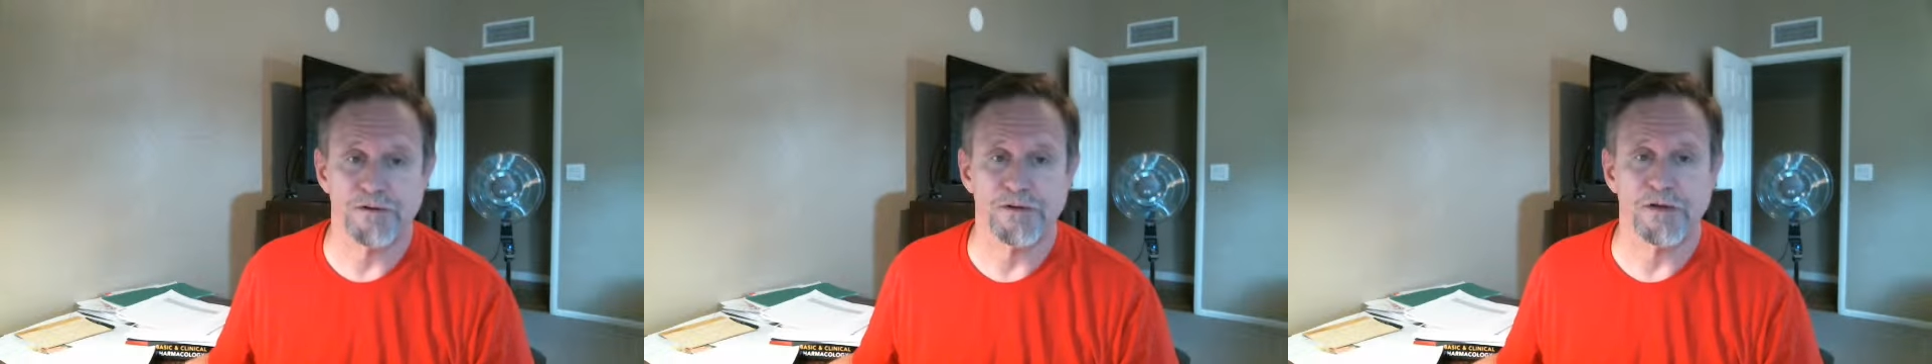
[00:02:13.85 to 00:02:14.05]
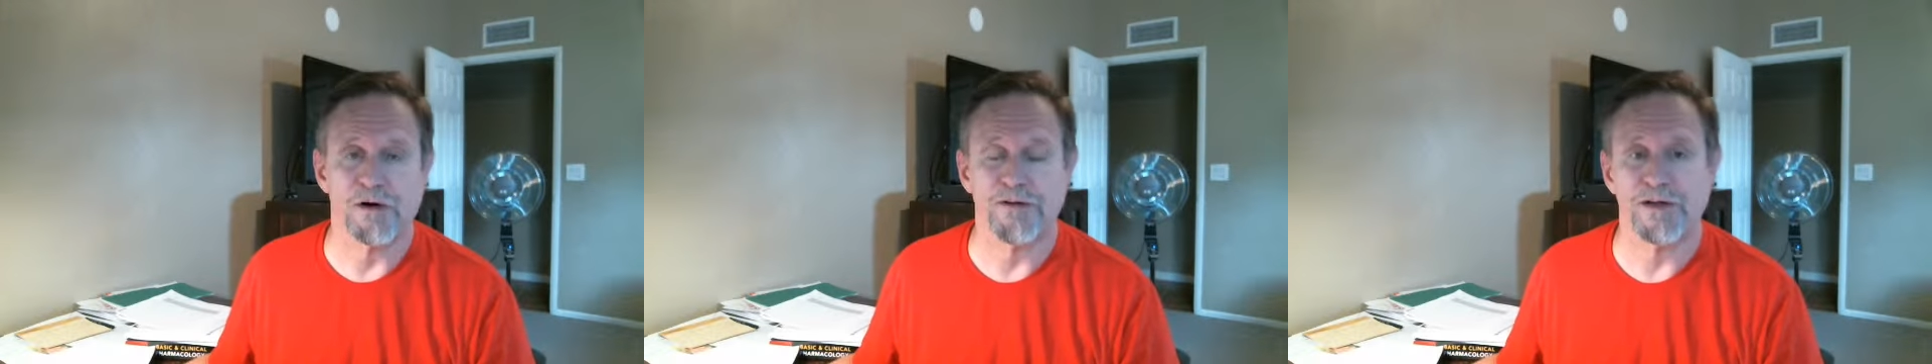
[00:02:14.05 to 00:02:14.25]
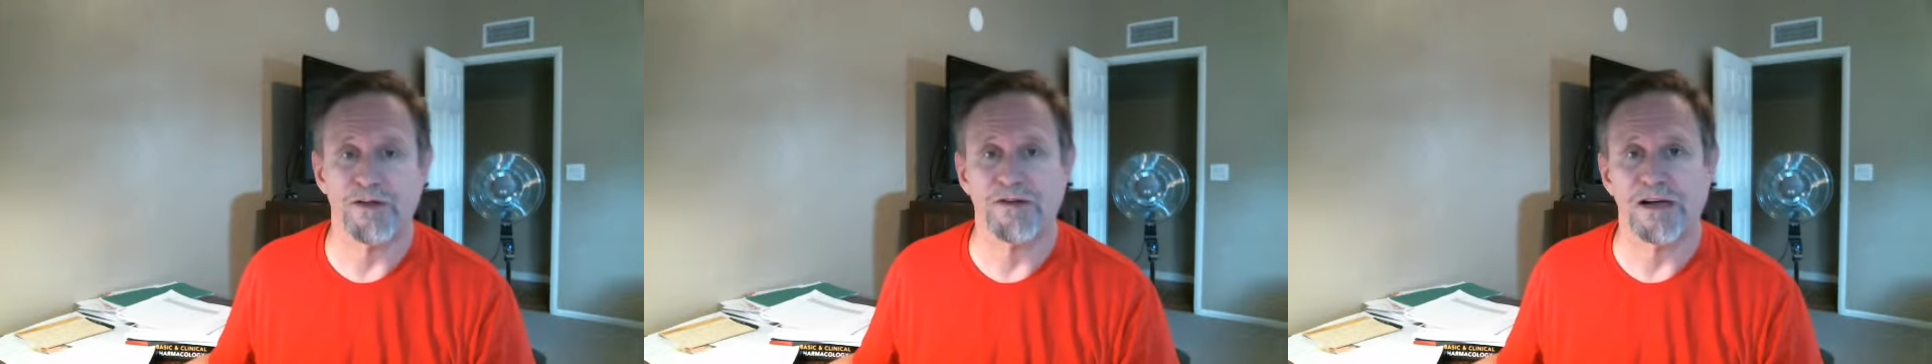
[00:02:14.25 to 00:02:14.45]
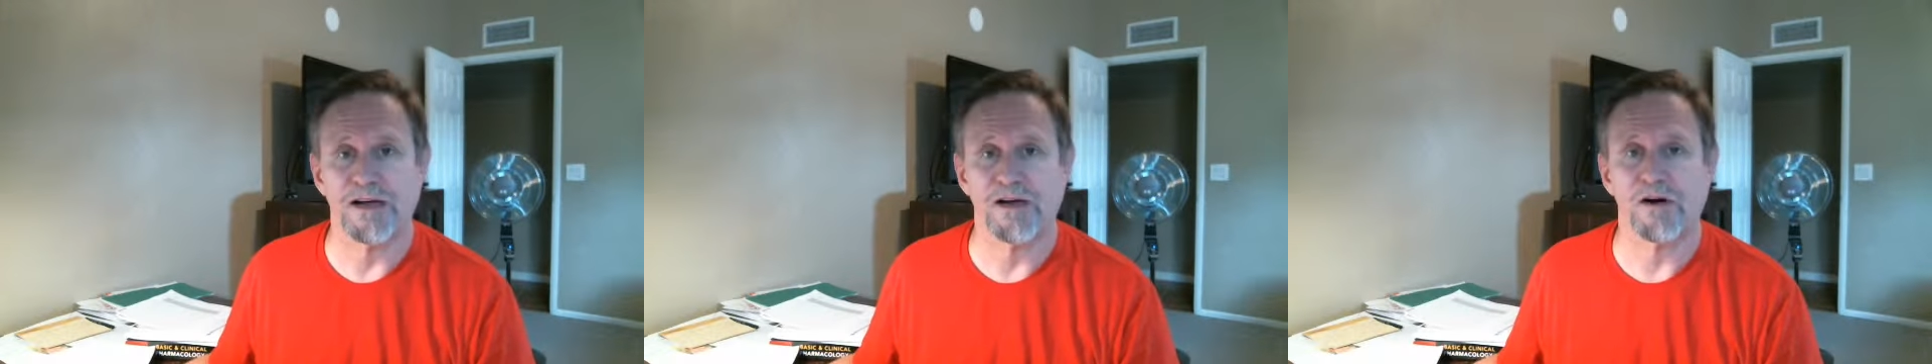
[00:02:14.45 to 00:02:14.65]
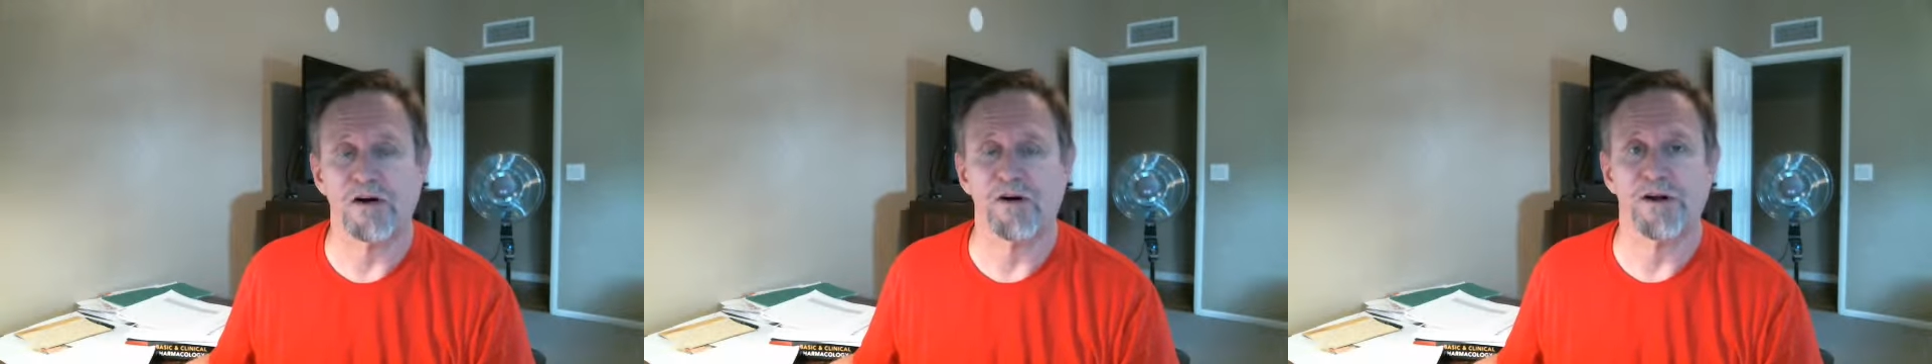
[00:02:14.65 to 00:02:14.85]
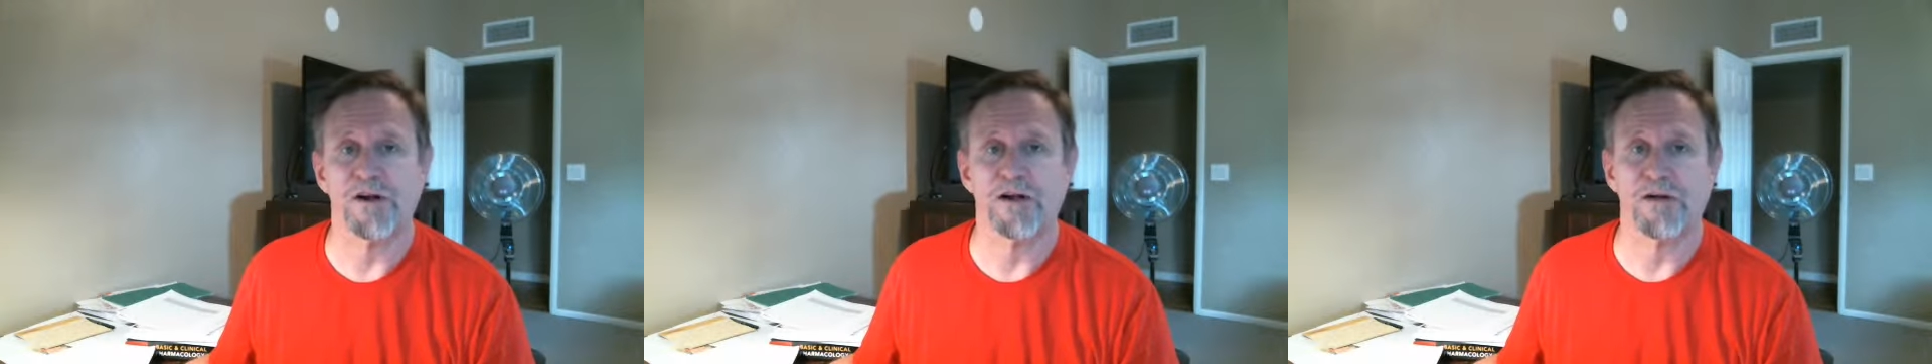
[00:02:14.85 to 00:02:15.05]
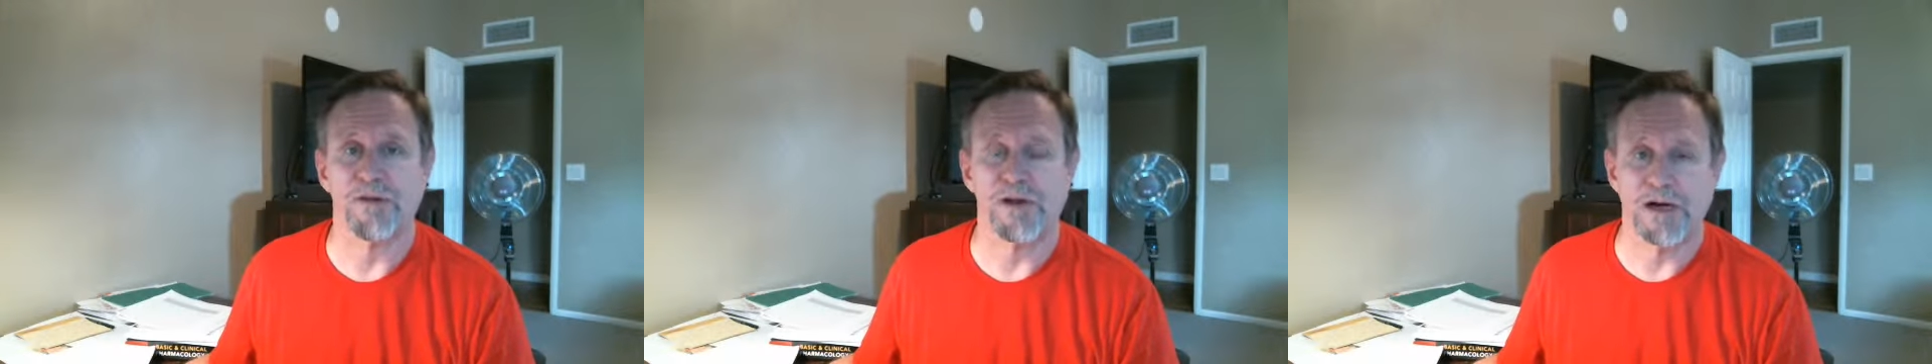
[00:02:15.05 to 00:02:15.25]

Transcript: are they tachycardic, are they